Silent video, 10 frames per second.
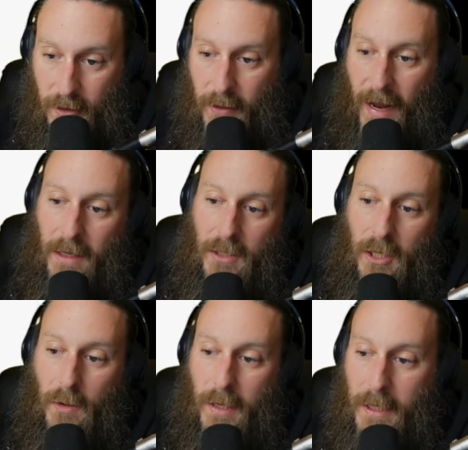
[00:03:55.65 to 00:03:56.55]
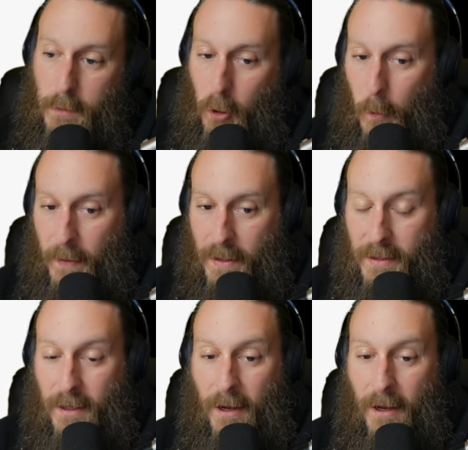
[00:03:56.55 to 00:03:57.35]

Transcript: to execute his purpose